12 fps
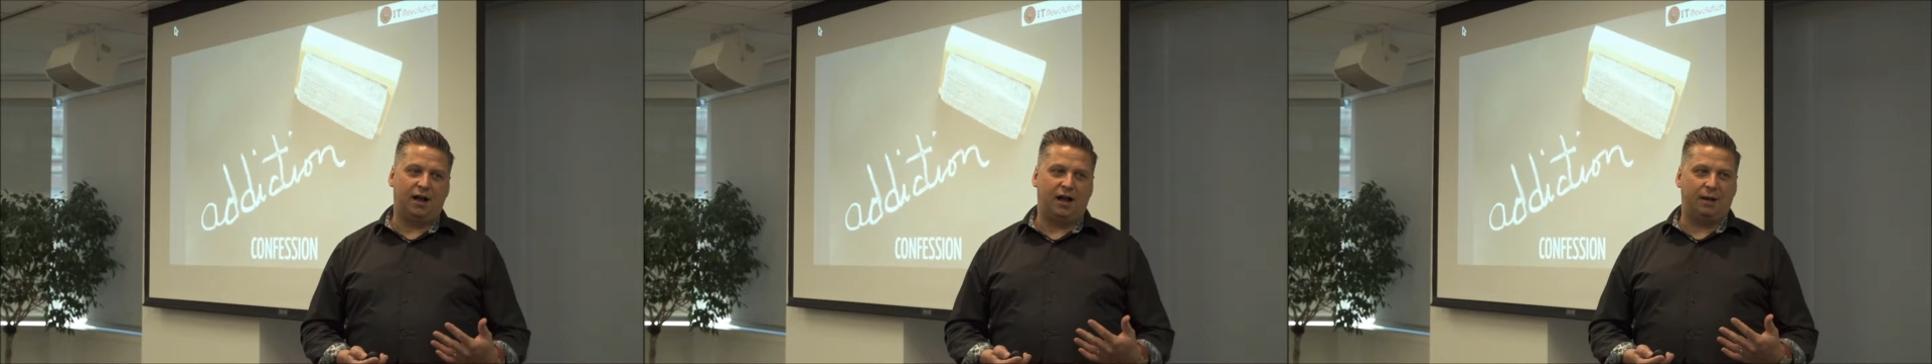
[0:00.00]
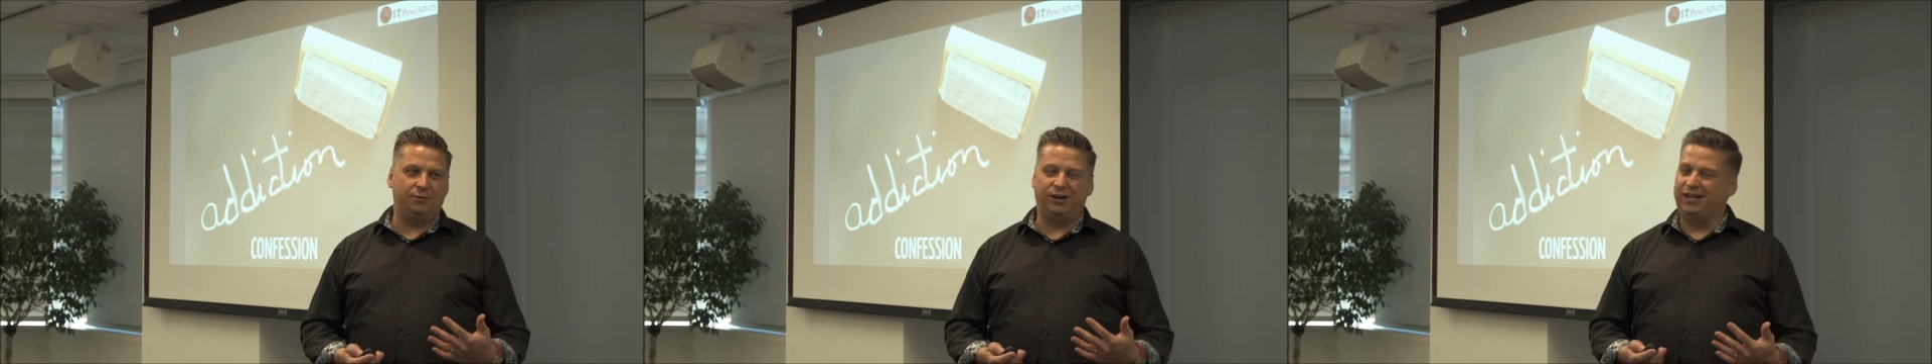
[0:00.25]

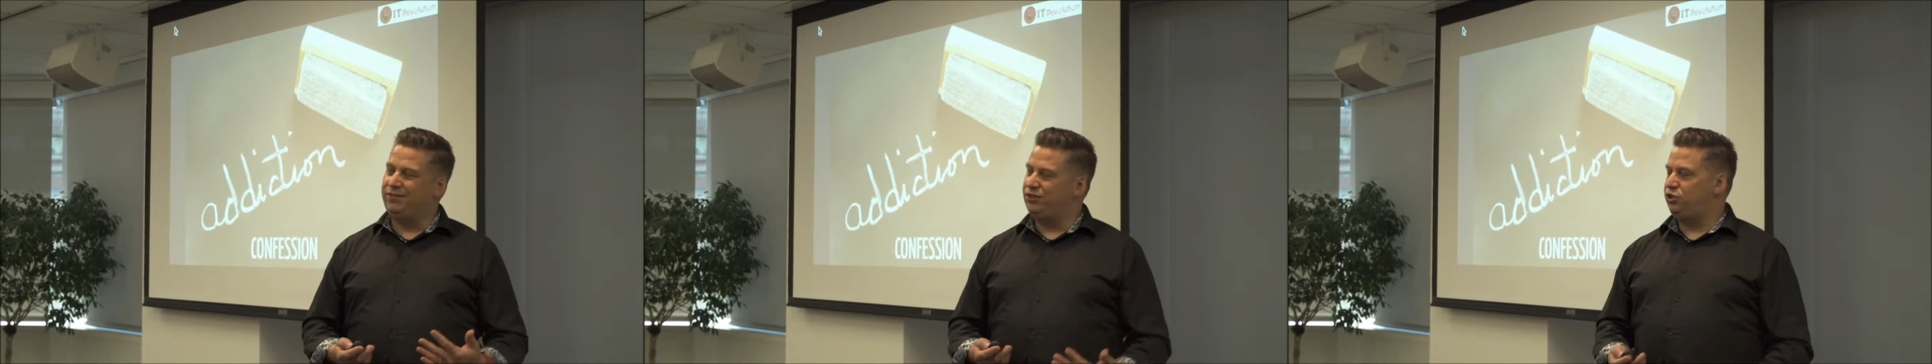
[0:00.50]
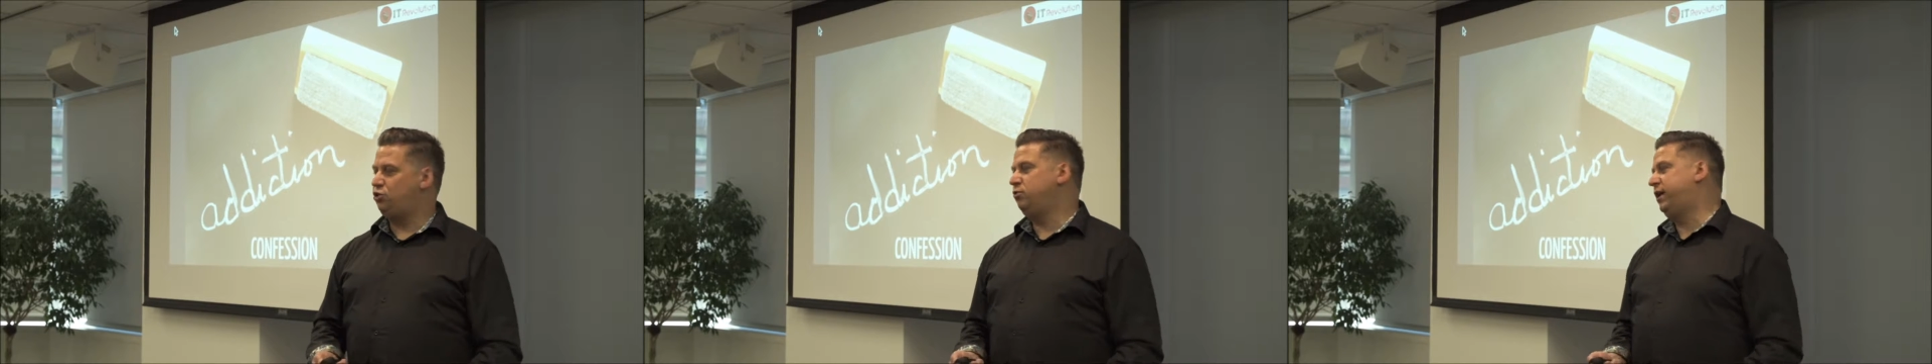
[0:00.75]
I'm going to give you
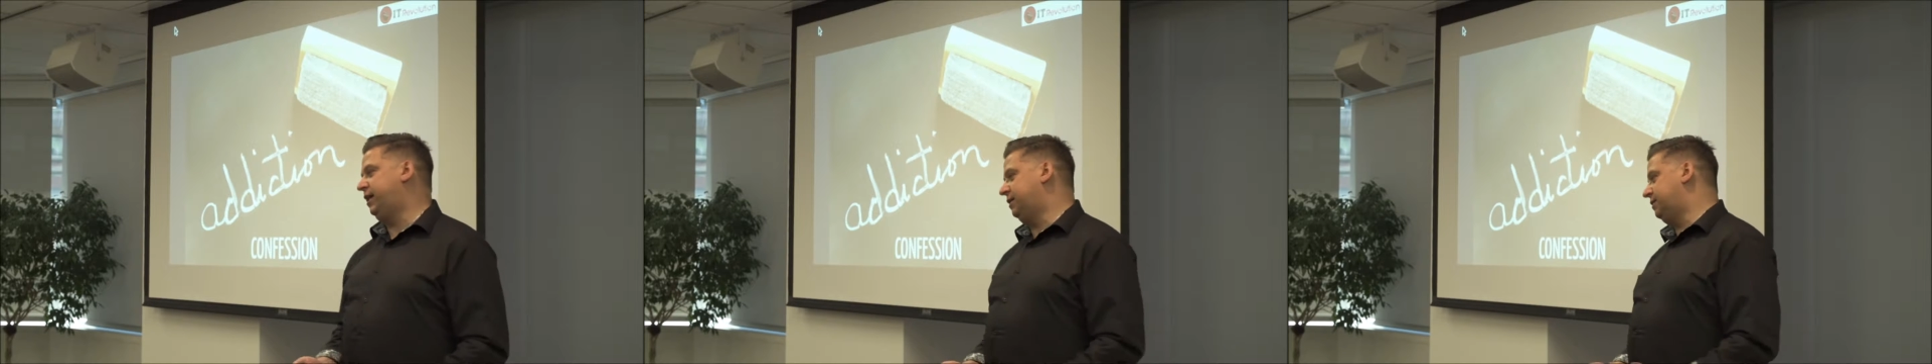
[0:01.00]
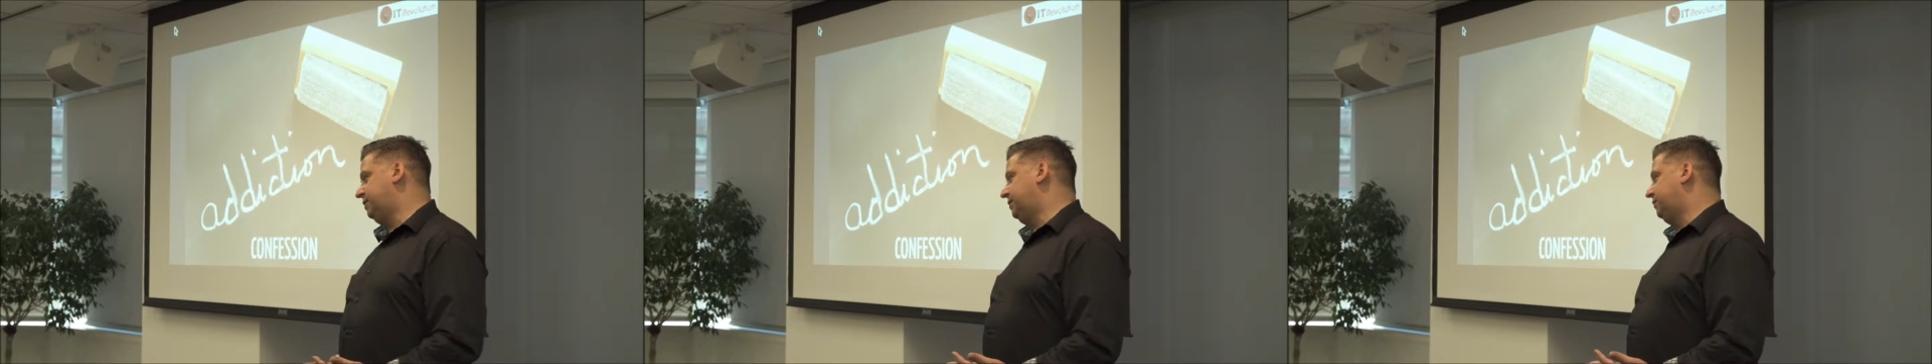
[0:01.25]
2
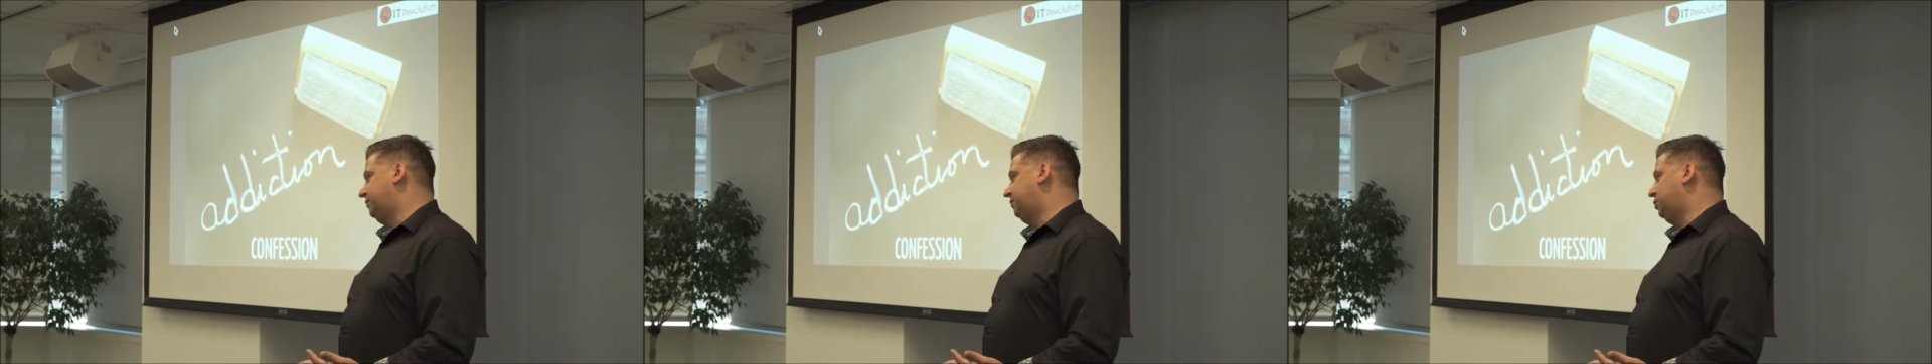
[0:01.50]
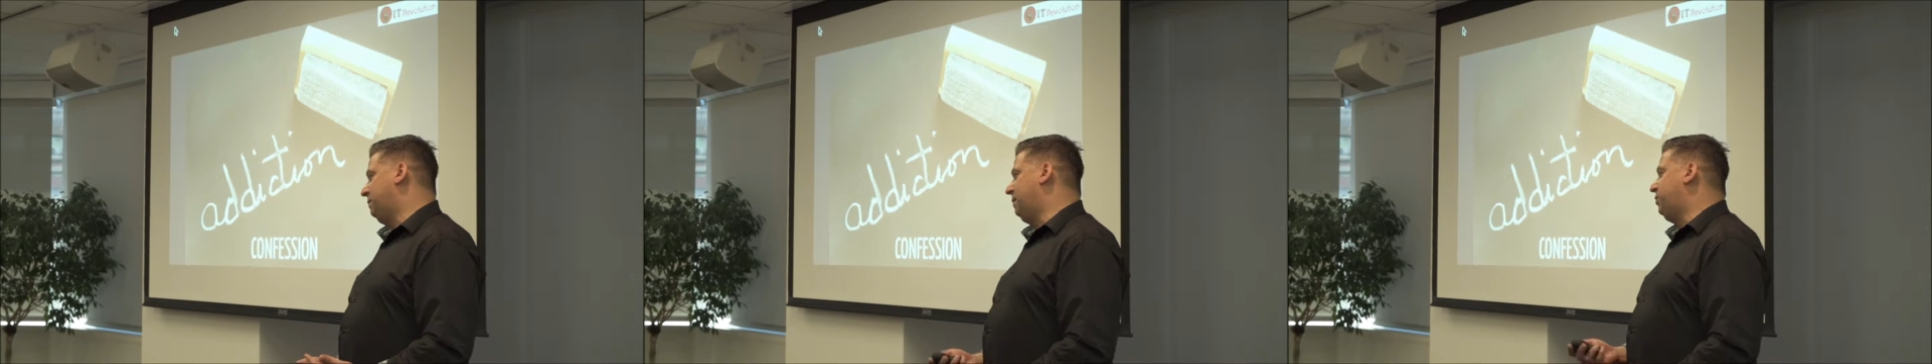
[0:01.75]
hints,
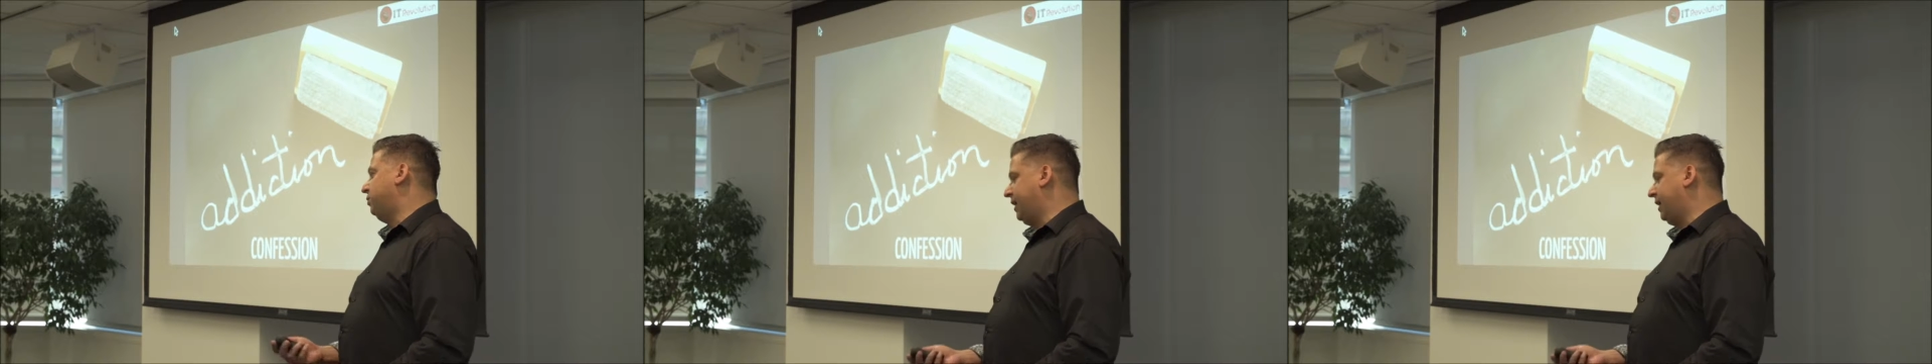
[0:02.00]
so maybe you'll